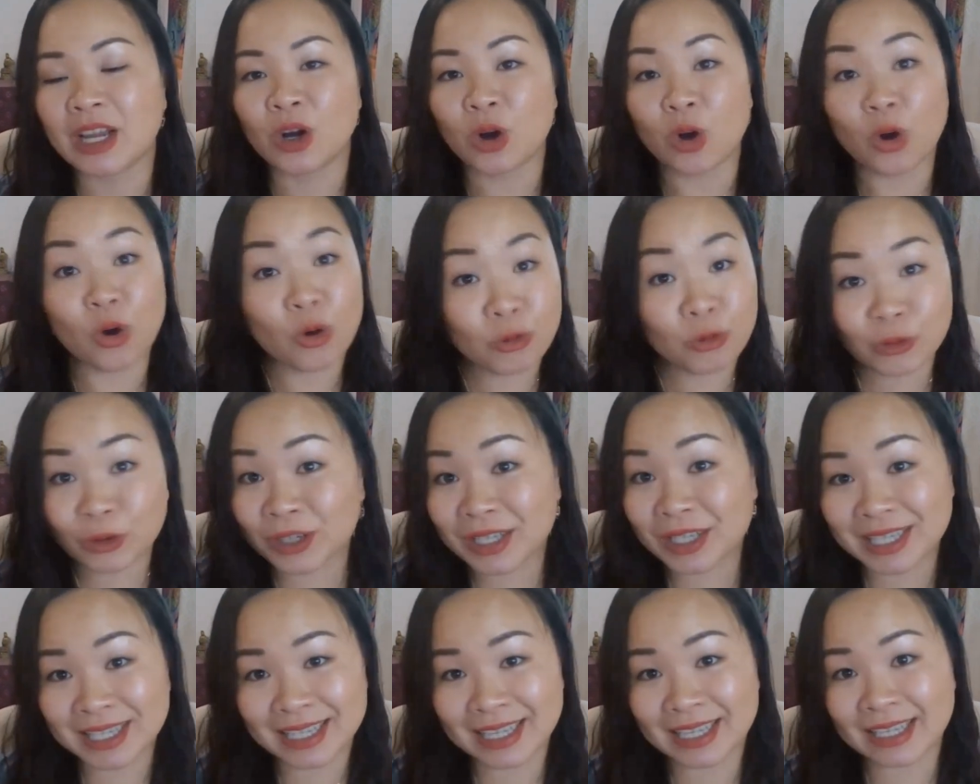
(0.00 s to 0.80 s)

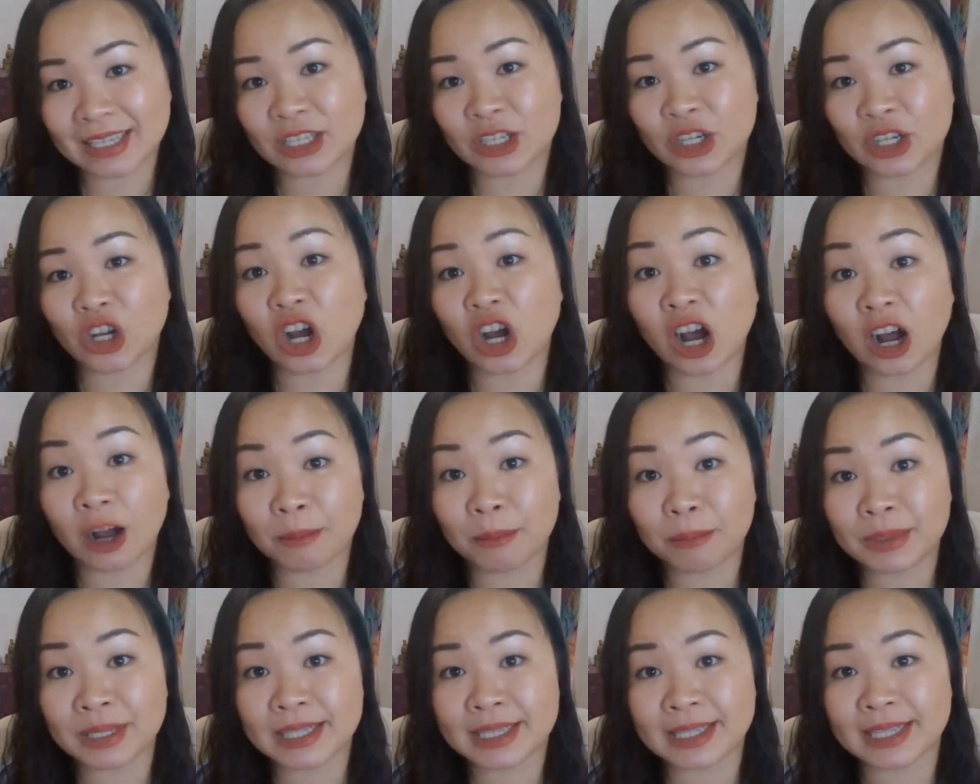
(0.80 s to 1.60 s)
overseas to
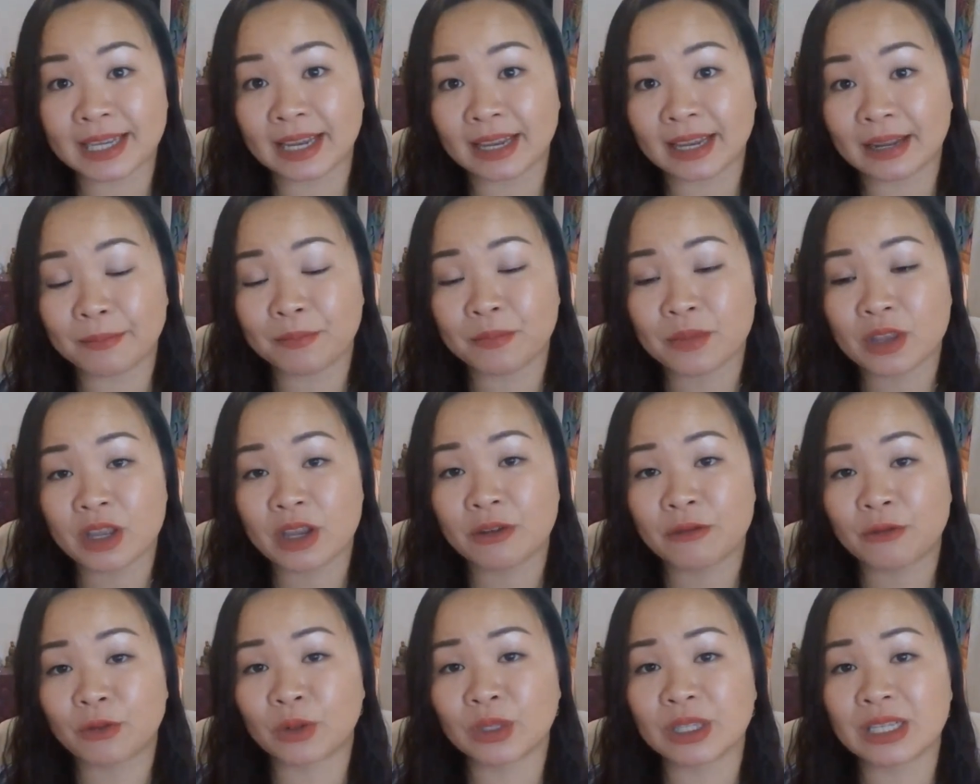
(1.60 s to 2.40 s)
compensate
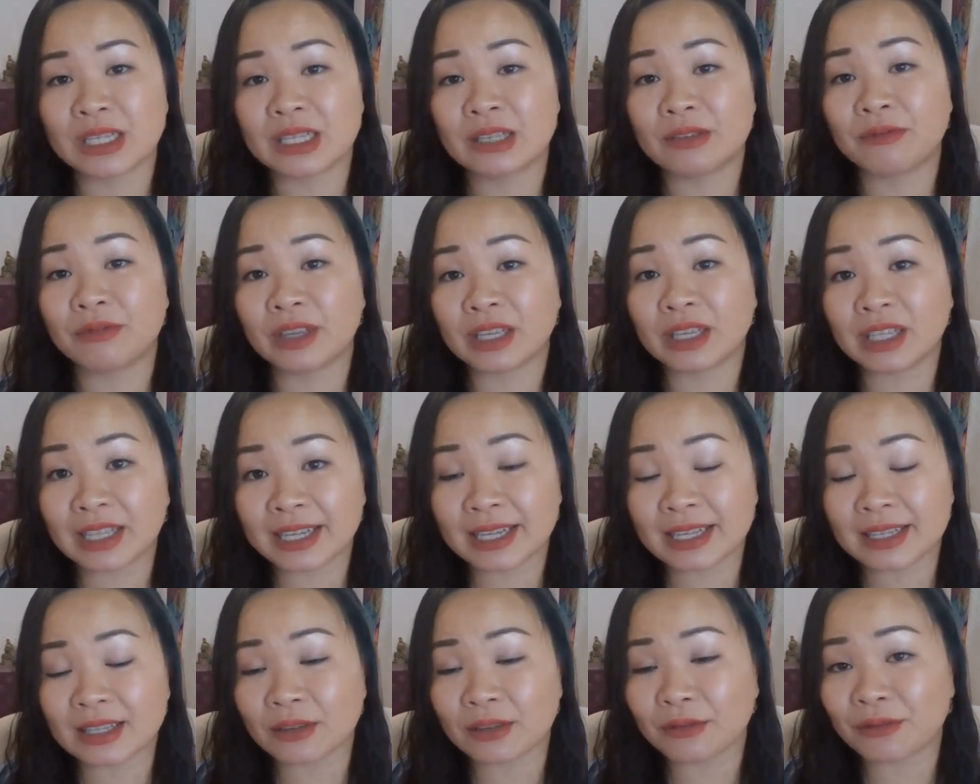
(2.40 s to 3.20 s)
for these
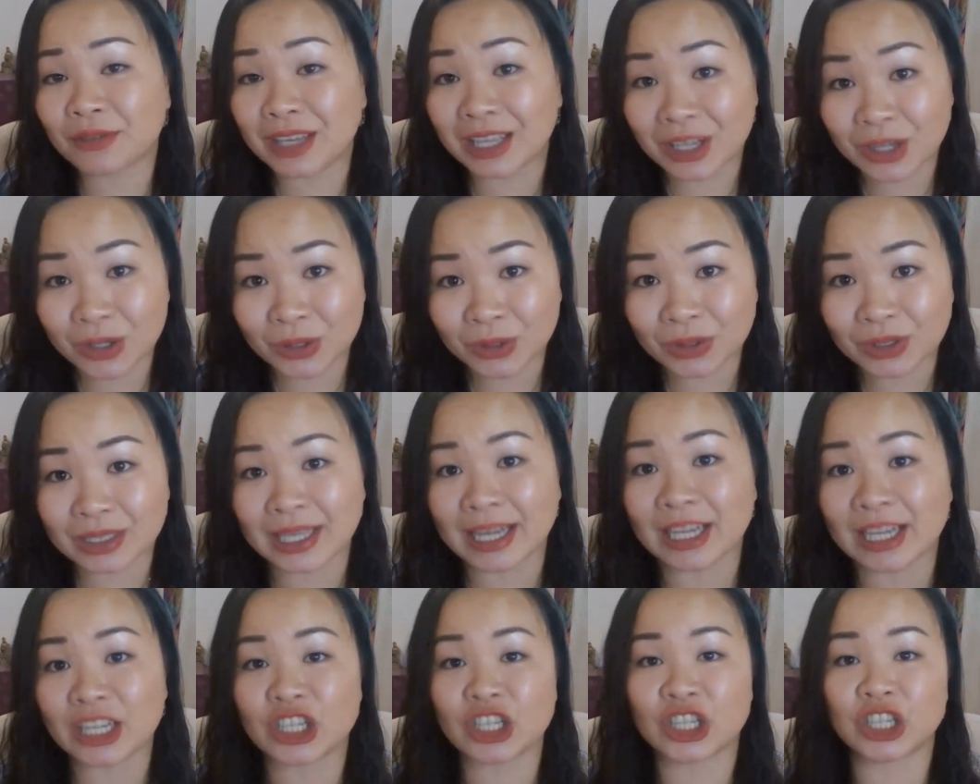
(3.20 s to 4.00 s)
feelings of guilt
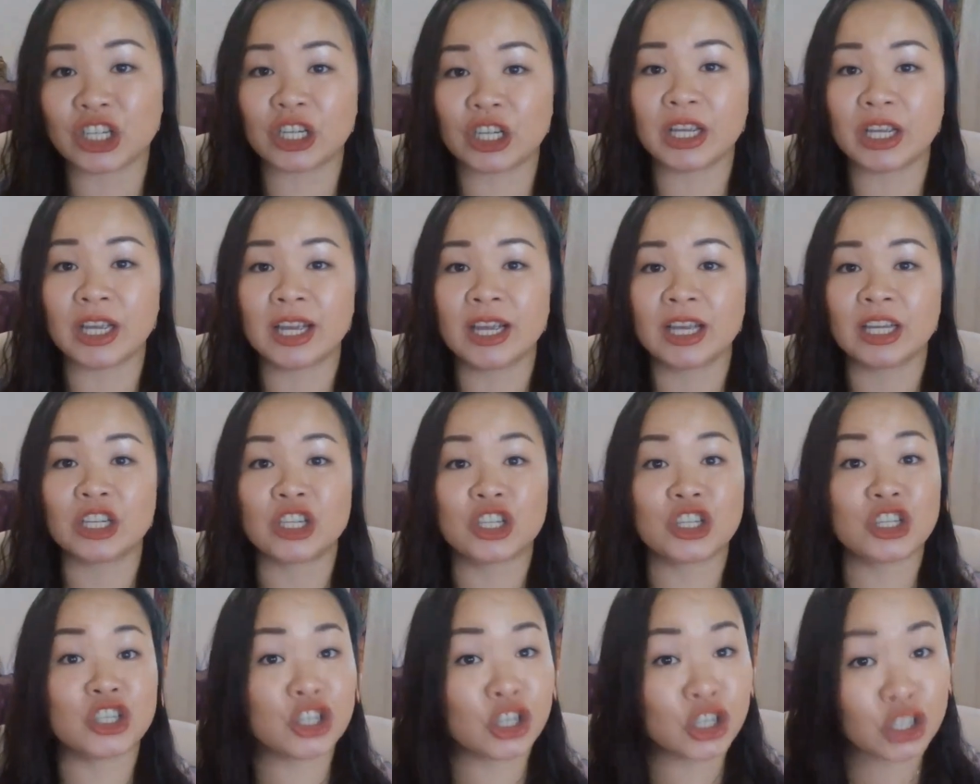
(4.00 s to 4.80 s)
that she
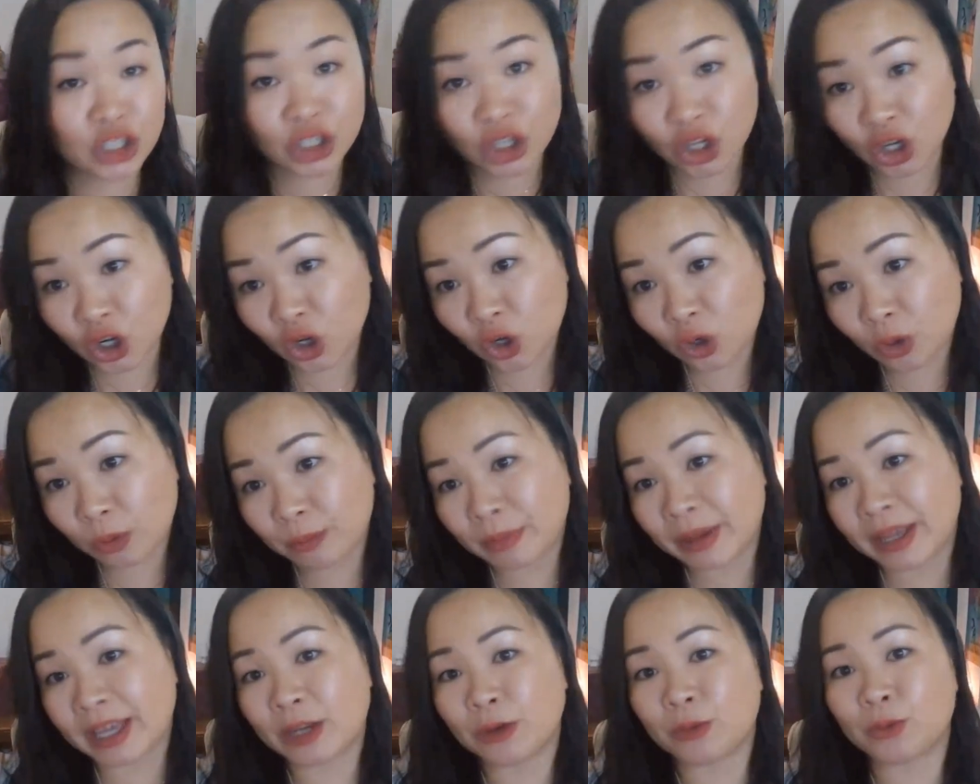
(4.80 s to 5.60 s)
should go,
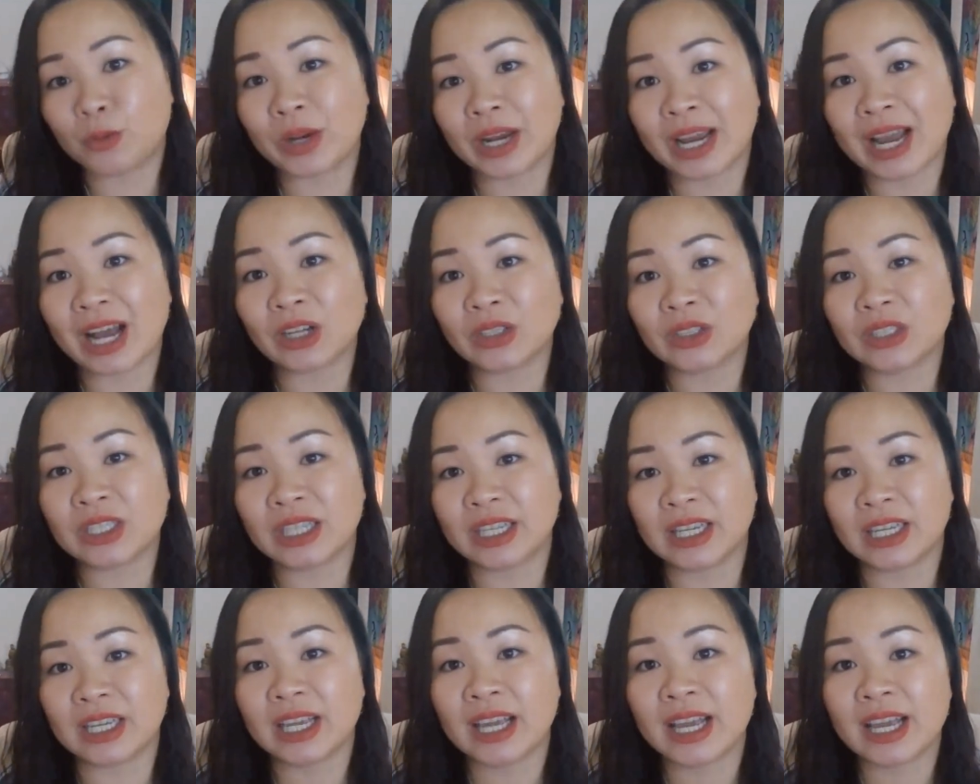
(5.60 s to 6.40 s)
but in
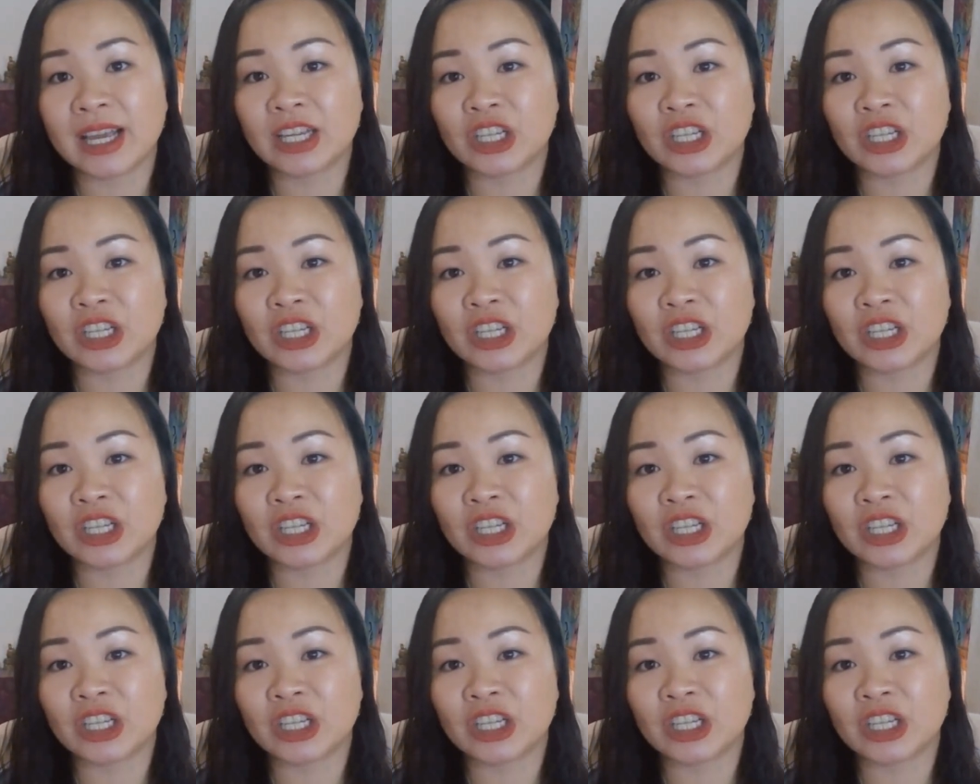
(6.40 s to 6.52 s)
reality,